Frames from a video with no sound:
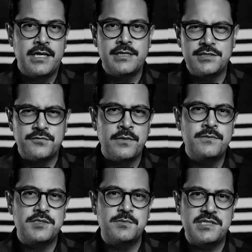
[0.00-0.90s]
and it is
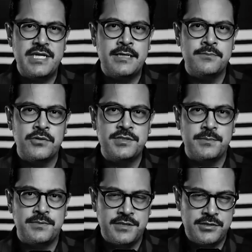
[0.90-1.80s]
from this mistaken
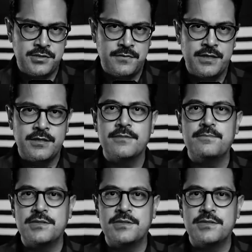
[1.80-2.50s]
presupposition that a